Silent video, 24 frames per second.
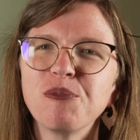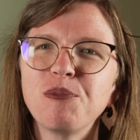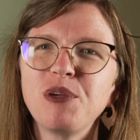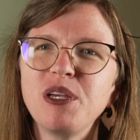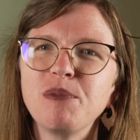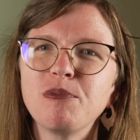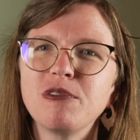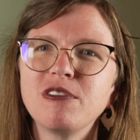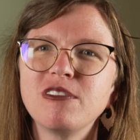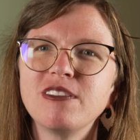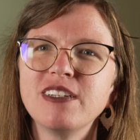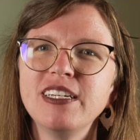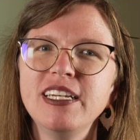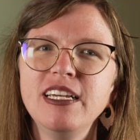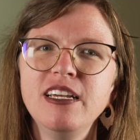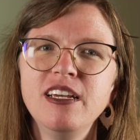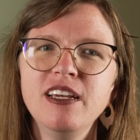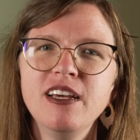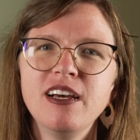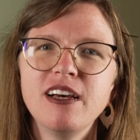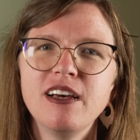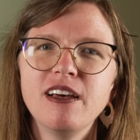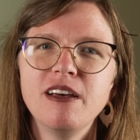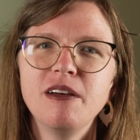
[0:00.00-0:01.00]
People,
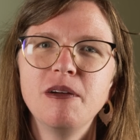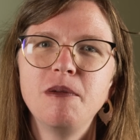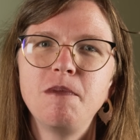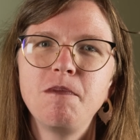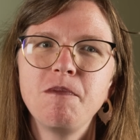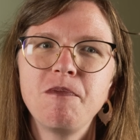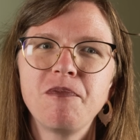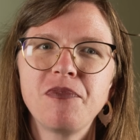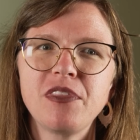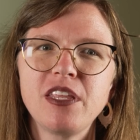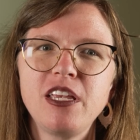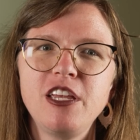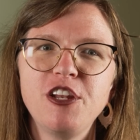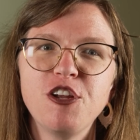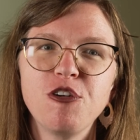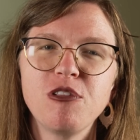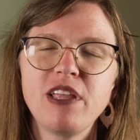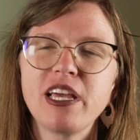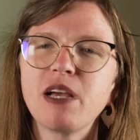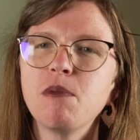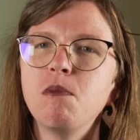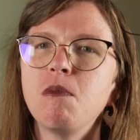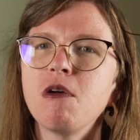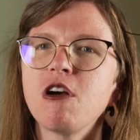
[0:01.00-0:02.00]

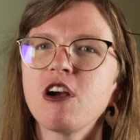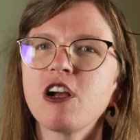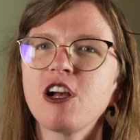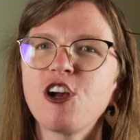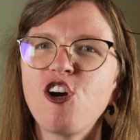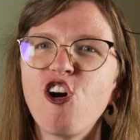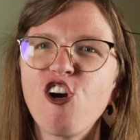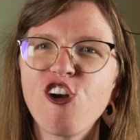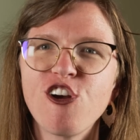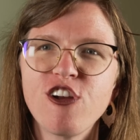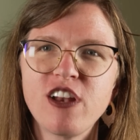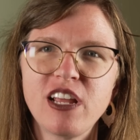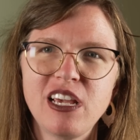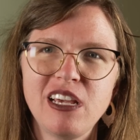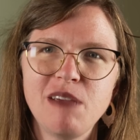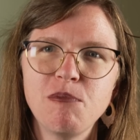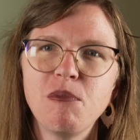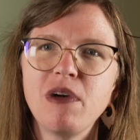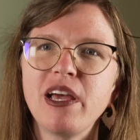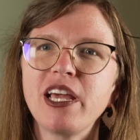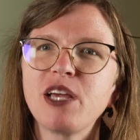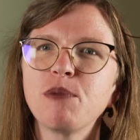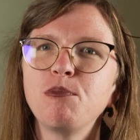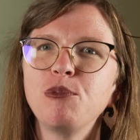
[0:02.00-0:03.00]
like Mark Carney,
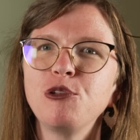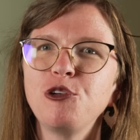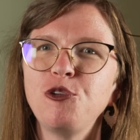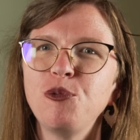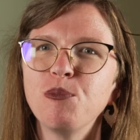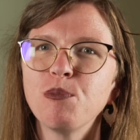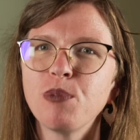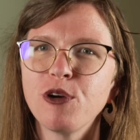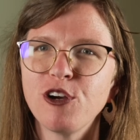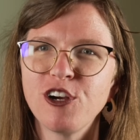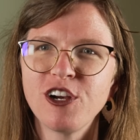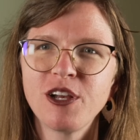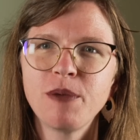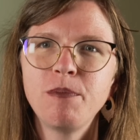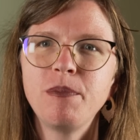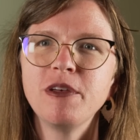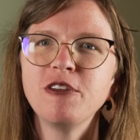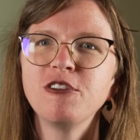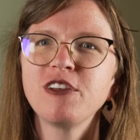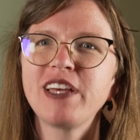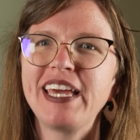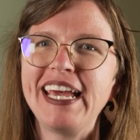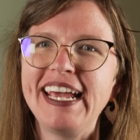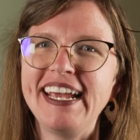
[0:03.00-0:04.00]
Mike Bloomberg,
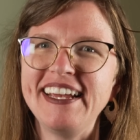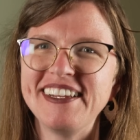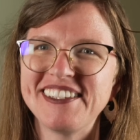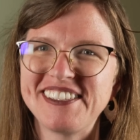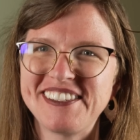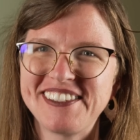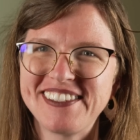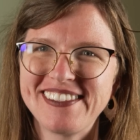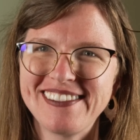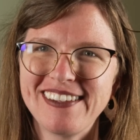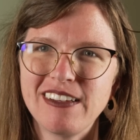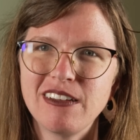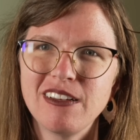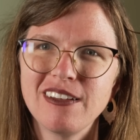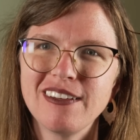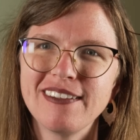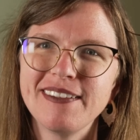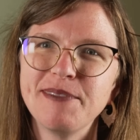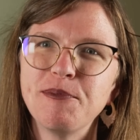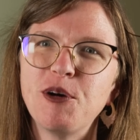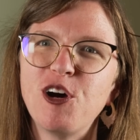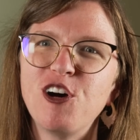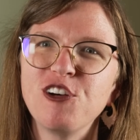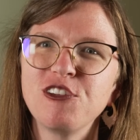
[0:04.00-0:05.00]
Bill Gates,
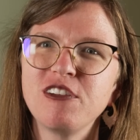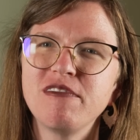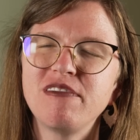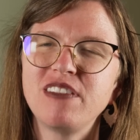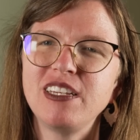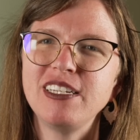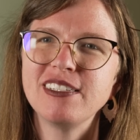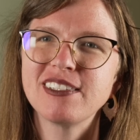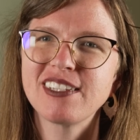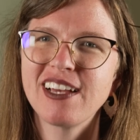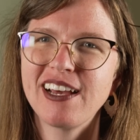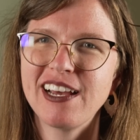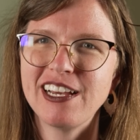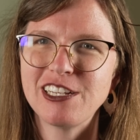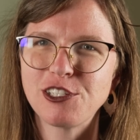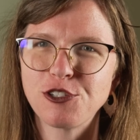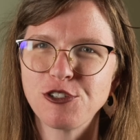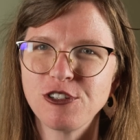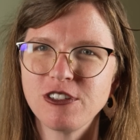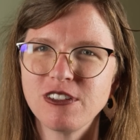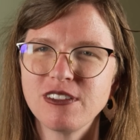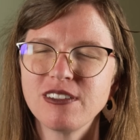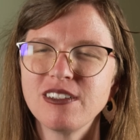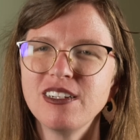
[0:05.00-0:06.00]
all of these
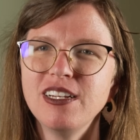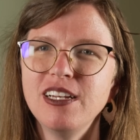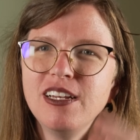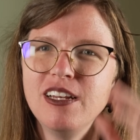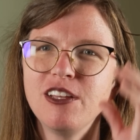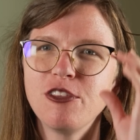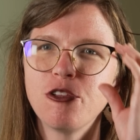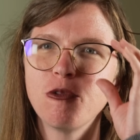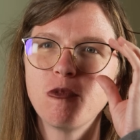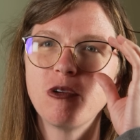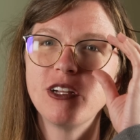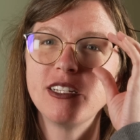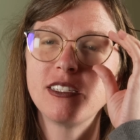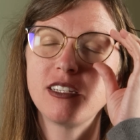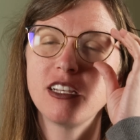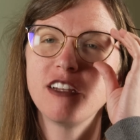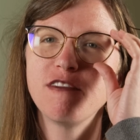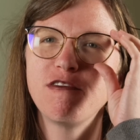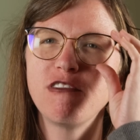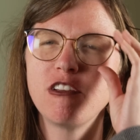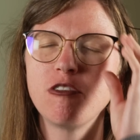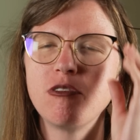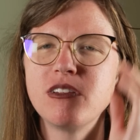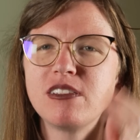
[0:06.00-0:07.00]
guys are the ones
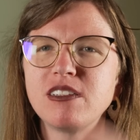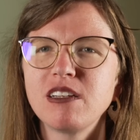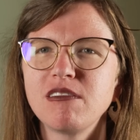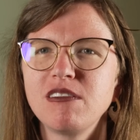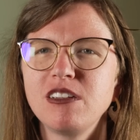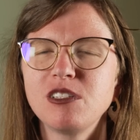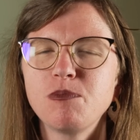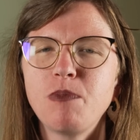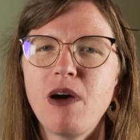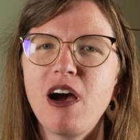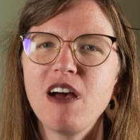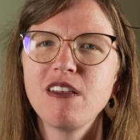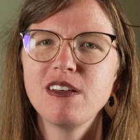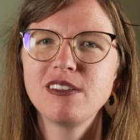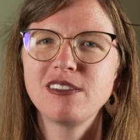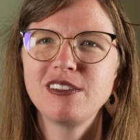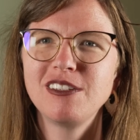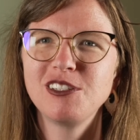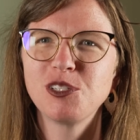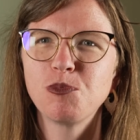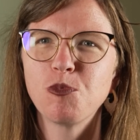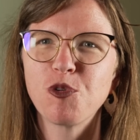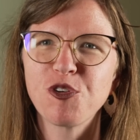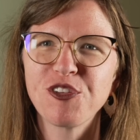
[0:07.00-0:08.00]
influencing these
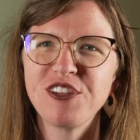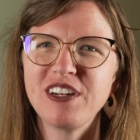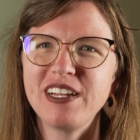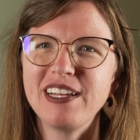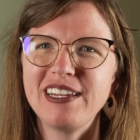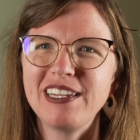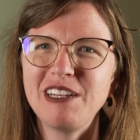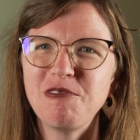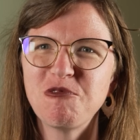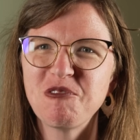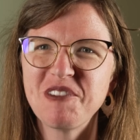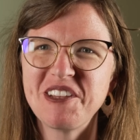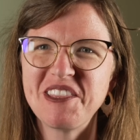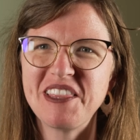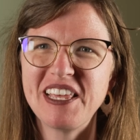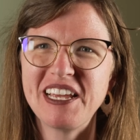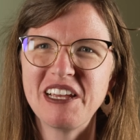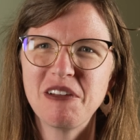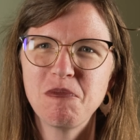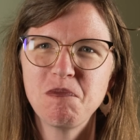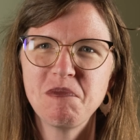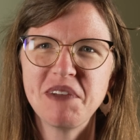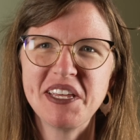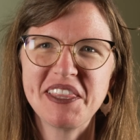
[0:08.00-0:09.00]
policies more than anyone.
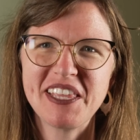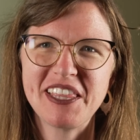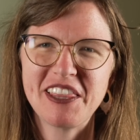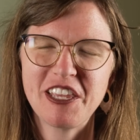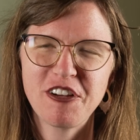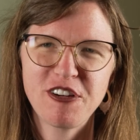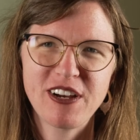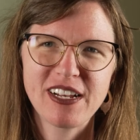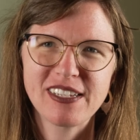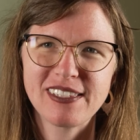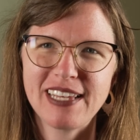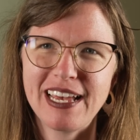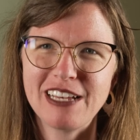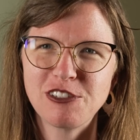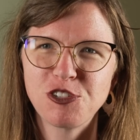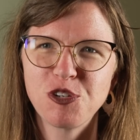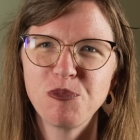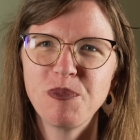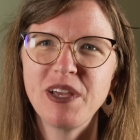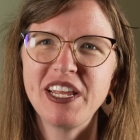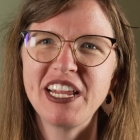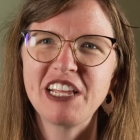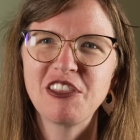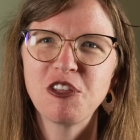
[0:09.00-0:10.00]
They admit that they're
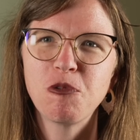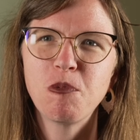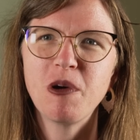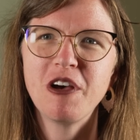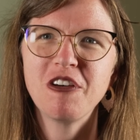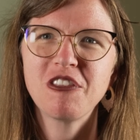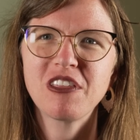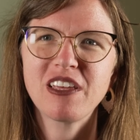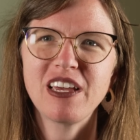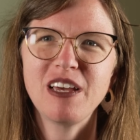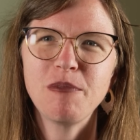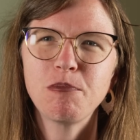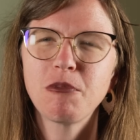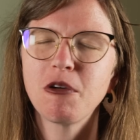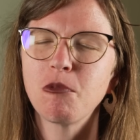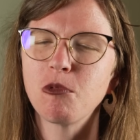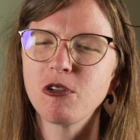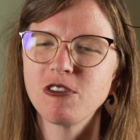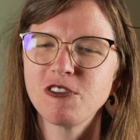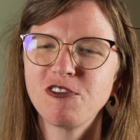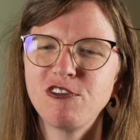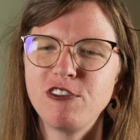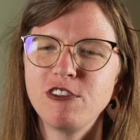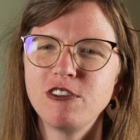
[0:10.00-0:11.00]
exacerbating the wealth gap, but
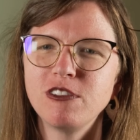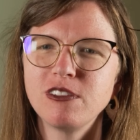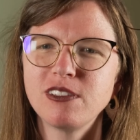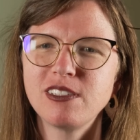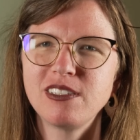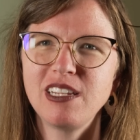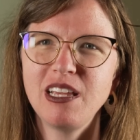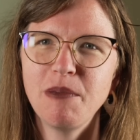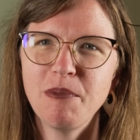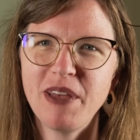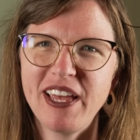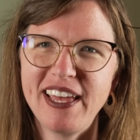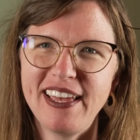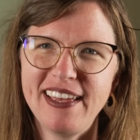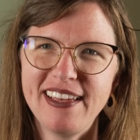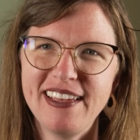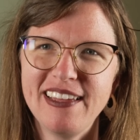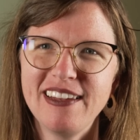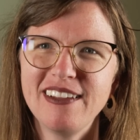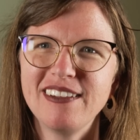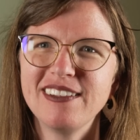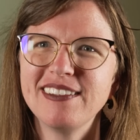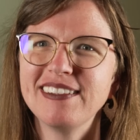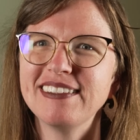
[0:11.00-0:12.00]
we're full steam
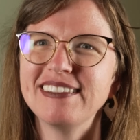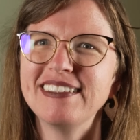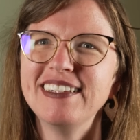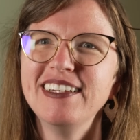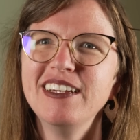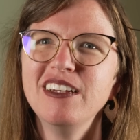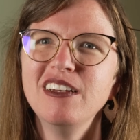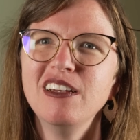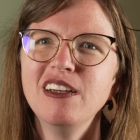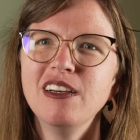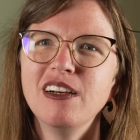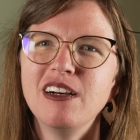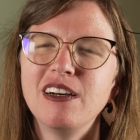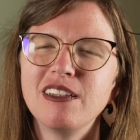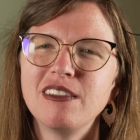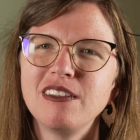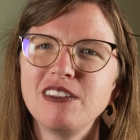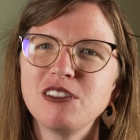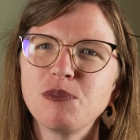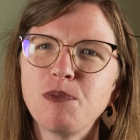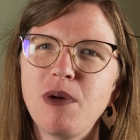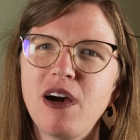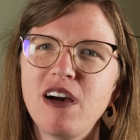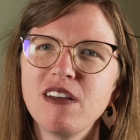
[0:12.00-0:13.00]
ahead on
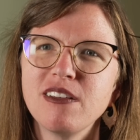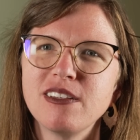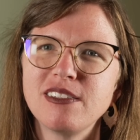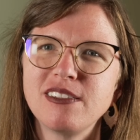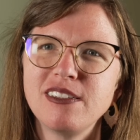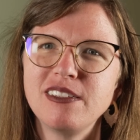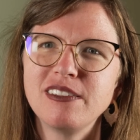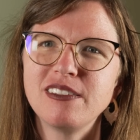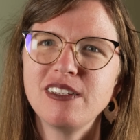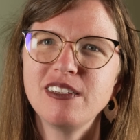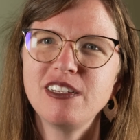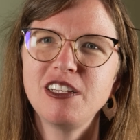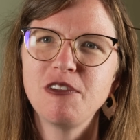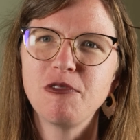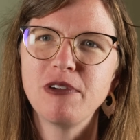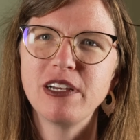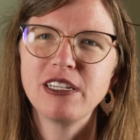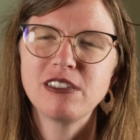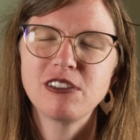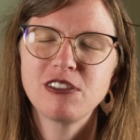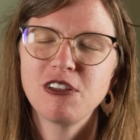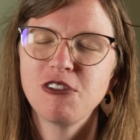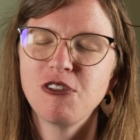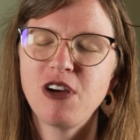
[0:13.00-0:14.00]
these policies
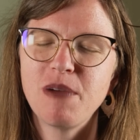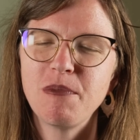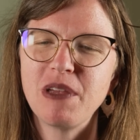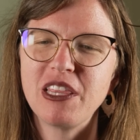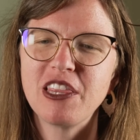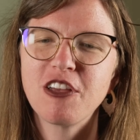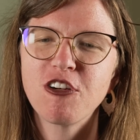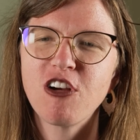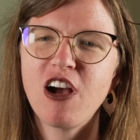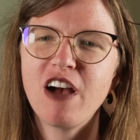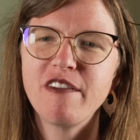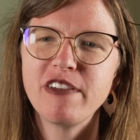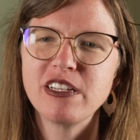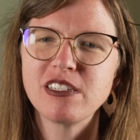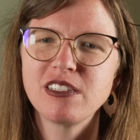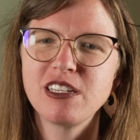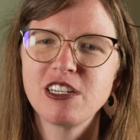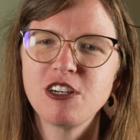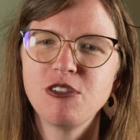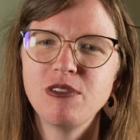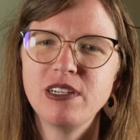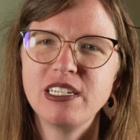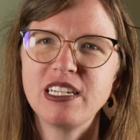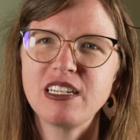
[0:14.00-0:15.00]
anyway. So, they're
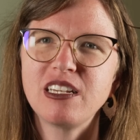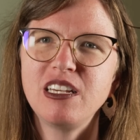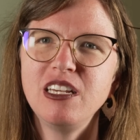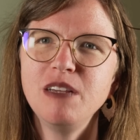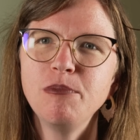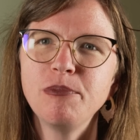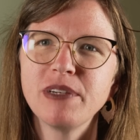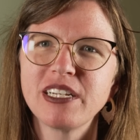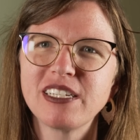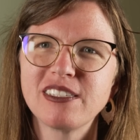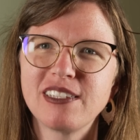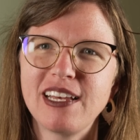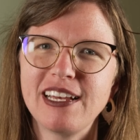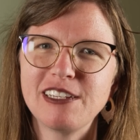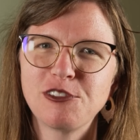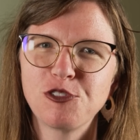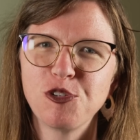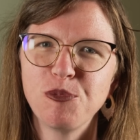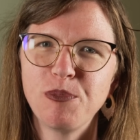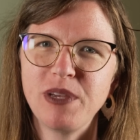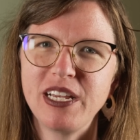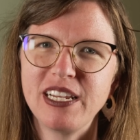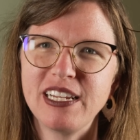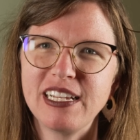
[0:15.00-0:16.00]
obviously going to keep
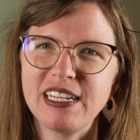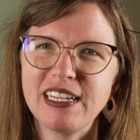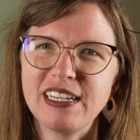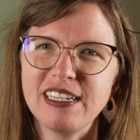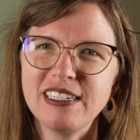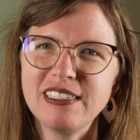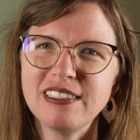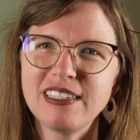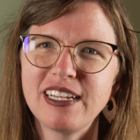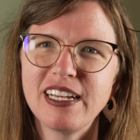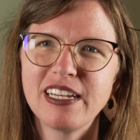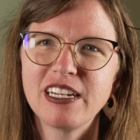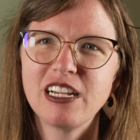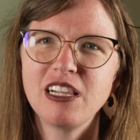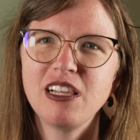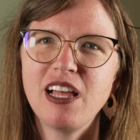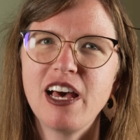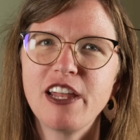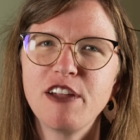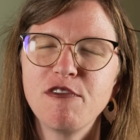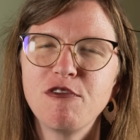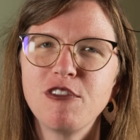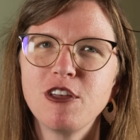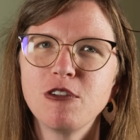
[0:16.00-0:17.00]
exacerbating it. And a
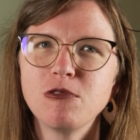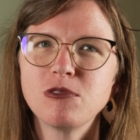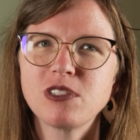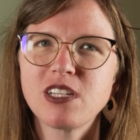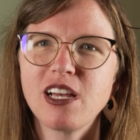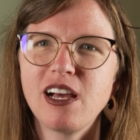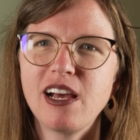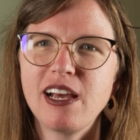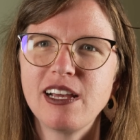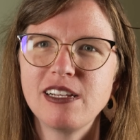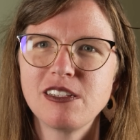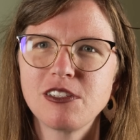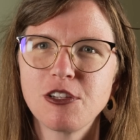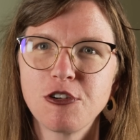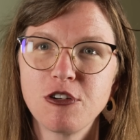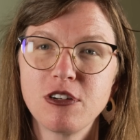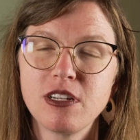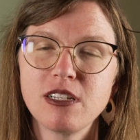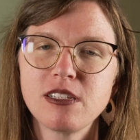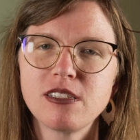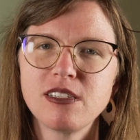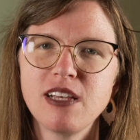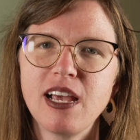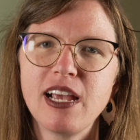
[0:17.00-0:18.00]
lot of those guys that
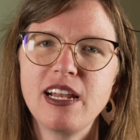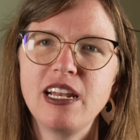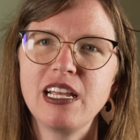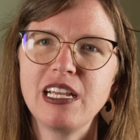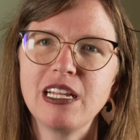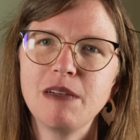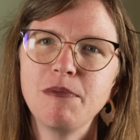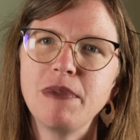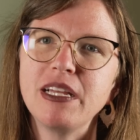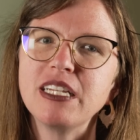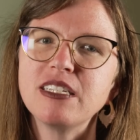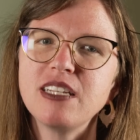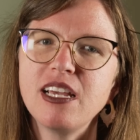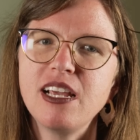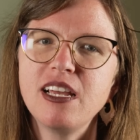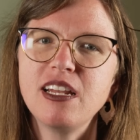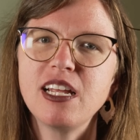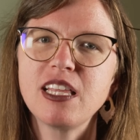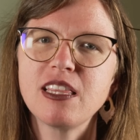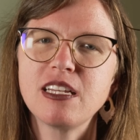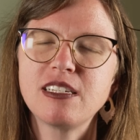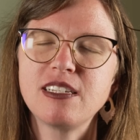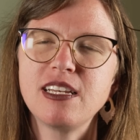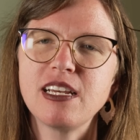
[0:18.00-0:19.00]
are designing and
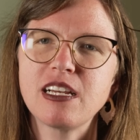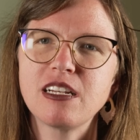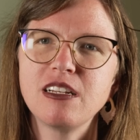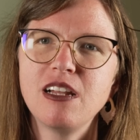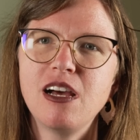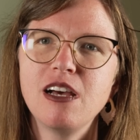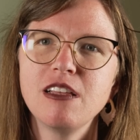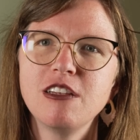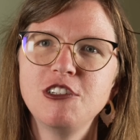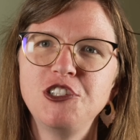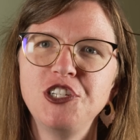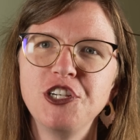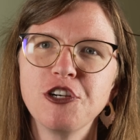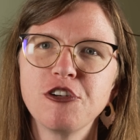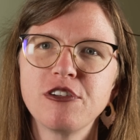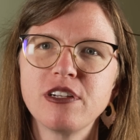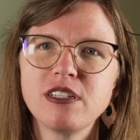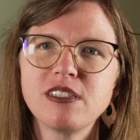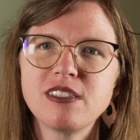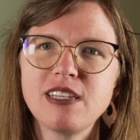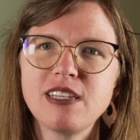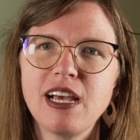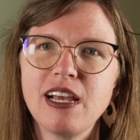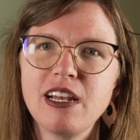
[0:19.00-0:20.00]
maintaining the technology or
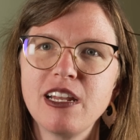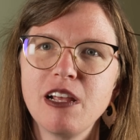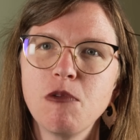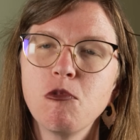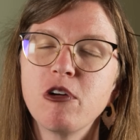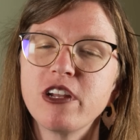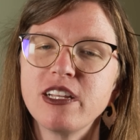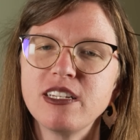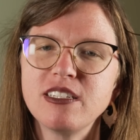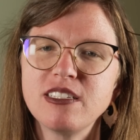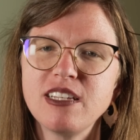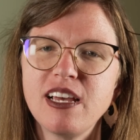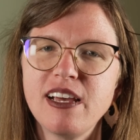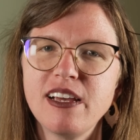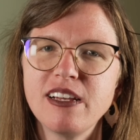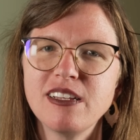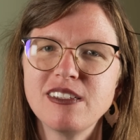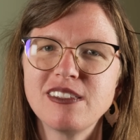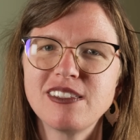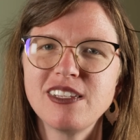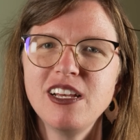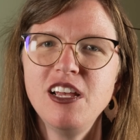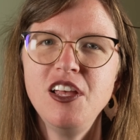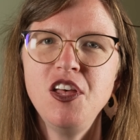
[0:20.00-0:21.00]
deciding what it
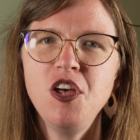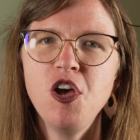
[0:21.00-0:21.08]
does